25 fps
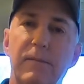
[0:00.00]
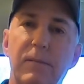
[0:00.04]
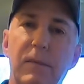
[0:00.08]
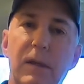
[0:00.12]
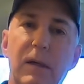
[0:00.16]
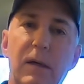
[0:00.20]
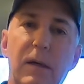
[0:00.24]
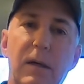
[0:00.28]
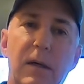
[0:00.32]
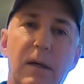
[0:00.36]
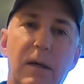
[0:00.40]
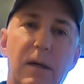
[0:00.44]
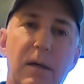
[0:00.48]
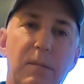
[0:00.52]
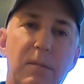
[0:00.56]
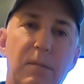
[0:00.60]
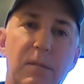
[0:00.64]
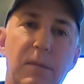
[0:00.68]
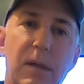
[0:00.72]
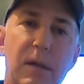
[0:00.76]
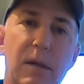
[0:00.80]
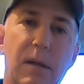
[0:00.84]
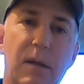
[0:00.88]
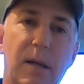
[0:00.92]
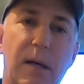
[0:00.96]

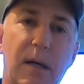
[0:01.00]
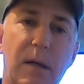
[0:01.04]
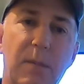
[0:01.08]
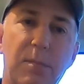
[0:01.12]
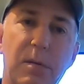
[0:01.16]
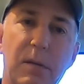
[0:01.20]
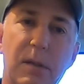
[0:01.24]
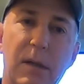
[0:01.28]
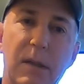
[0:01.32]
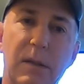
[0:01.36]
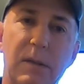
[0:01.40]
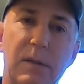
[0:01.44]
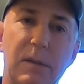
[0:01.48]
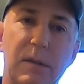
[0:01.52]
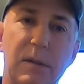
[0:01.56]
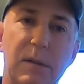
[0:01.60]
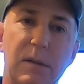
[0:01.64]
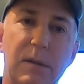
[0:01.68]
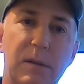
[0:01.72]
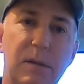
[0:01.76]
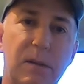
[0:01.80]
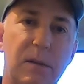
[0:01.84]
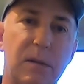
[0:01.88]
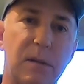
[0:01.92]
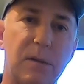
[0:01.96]
in a lot of
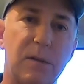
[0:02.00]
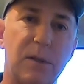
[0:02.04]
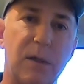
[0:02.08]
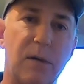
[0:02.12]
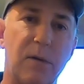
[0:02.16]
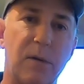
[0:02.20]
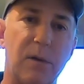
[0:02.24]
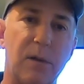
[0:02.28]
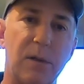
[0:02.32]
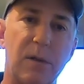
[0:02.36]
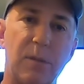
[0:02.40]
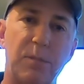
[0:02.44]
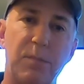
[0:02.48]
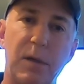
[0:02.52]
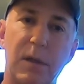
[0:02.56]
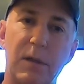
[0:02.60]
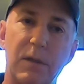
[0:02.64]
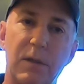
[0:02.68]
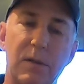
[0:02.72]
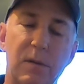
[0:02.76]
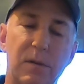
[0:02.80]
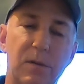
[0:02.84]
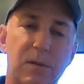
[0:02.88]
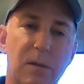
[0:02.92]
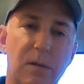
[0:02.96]
places, and generally the
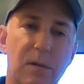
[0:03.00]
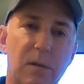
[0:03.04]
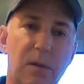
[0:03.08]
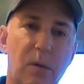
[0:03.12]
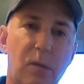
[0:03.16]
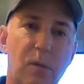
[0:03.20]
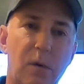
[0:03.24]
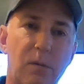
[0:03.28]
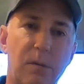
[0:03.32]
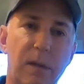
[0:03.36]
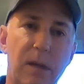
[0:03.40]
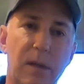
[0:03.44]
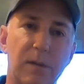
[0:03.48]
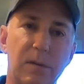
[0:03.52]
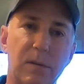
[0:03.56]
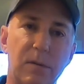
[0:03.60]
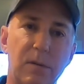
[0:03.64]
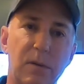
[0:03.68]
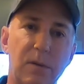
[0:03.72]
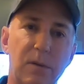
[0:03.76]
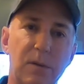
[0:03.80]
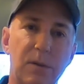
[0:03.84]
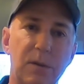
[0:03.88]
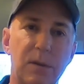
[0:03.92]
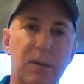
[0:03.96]
pictures are lower
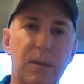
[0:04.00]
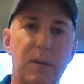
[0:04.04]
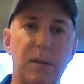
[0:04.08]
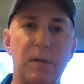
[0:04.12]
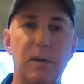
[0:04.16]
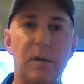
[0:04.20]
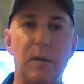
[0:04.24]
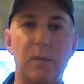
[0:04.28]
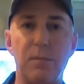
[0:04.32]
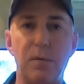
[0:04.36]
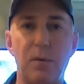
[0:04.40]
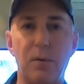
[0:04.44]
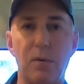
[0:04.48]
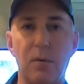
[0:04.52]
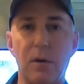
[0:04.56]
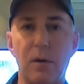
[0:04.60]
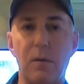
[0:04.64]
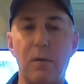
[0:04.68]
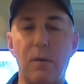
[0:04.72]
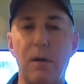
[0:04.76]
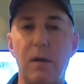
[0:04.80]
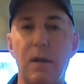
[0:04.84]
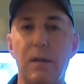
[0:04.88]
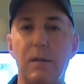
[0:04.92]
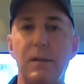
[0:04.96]
resolution, they're poor
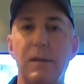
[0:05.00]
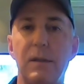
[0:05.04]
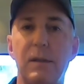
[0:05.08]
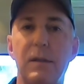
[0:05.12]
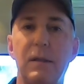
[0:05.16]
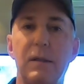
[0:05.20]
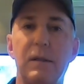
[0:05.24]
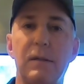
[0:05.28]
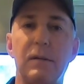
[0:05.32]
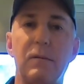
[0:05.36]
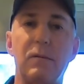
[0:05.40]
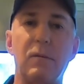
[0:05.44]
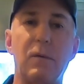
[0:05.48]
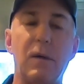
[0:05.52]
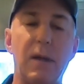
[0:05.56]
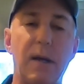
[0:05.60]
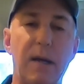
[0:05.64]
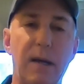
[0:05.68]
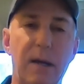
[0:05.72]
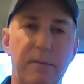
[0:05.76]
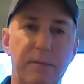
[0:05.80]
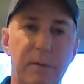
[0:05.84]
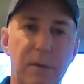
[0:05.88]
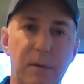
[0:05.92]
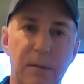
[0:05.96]
quality, and what
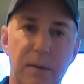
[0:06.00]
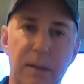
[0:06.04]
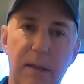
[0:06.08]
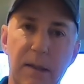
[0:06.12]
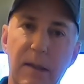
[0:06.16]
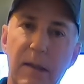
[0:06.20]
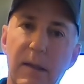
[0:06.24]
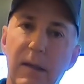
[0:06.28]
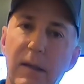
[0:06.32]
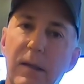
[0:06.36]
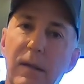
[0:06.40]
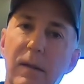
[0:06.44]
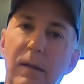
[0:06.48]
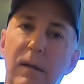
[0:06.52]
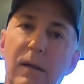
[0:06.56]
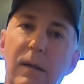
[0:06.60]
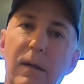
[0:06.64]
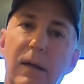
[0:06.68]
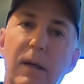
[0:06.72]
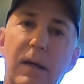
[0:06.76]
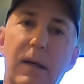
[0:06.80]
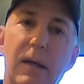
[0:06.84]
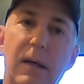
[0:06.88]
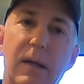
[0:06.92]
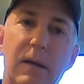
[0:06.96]
have you.
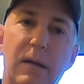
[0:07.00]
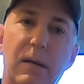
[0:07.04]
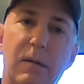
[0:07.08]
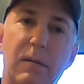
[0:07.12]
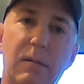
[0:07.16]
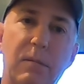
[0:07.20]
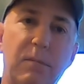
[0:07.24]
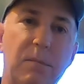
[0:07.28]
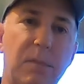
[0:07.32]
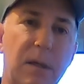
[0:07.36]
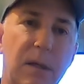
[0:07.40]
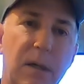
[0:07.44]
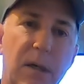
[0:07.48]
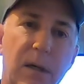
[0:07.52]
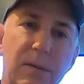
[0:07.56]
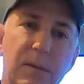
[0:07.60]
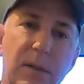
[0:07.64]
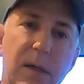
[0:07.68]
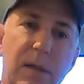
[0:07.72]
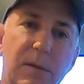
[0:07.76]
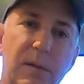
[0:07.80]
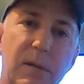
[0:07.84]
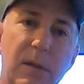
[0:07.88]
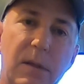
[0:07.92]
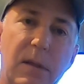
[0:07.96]
And because
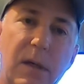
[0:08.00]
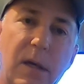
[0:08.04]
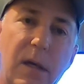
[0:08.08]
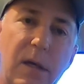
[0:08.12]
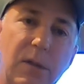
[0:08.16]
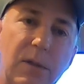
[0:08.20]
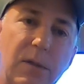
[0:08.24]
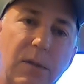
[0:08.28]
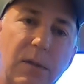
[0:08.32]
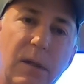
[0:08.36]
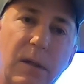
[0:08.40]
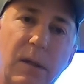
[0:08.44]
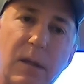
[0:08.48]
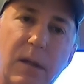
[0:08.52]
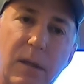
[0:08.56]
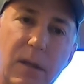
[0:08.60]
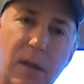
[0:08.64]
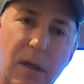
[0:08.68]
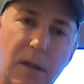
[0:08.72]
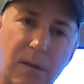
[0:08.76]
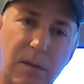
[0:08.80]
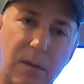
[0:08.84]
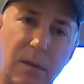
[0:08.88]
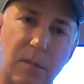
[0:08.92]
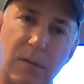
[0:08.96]
that's the case, you get
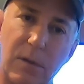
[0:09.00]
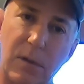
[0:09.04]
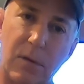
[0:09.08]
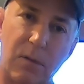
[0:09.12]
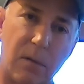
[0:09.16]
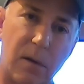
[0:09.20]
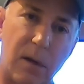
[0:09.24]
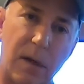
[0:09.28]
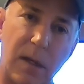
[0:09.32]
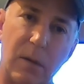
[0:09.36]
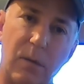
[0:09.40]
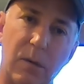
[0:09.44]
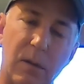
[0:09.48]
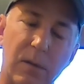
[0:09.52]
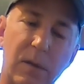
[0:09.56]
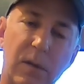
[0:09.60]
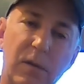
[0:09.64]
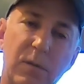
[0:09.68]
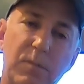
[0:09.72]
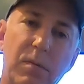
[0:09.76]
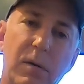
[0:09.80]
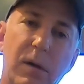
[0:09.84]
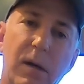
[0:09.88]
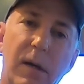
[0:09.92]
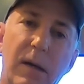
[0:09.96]
accustomed to running with these
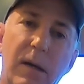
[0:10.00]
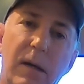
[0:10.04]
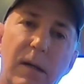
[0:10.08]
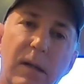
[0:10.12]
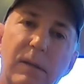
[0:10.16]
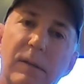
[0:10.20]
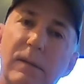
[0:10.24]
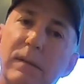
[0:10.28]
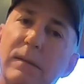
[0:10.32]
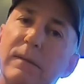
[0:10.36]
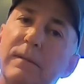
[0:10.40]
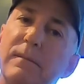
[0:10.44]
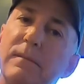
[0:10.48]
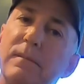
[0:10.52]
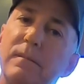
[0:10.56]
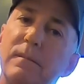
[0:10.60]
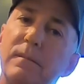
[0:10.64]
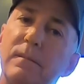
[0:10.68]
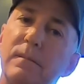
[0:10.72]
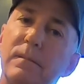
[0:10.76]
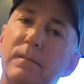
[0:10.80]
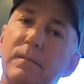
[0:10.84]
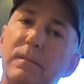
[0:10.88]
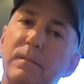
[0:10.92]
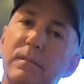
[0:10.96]
products,
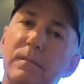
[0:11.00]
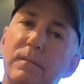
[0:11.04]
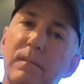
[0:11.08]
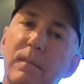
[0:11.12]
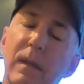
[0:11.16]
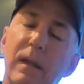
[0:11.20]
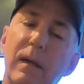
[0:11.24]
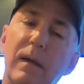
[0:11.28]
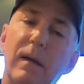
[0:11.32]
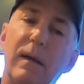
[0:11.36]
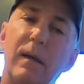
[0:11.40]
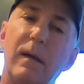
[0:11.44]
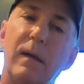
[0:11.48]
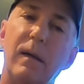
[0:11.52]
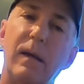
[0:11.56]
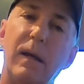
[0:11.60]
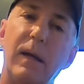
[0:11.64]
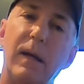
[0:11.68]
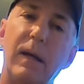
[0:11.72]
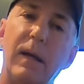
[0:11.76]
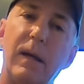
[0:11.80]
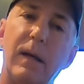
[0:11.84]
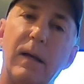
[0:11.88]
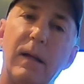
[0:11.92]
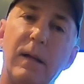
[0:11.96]

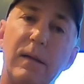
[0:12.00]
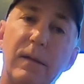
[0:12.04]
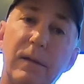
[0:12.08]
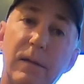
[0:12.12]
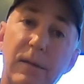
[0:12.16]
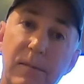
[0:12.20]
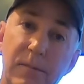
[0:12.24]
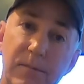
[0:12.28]
and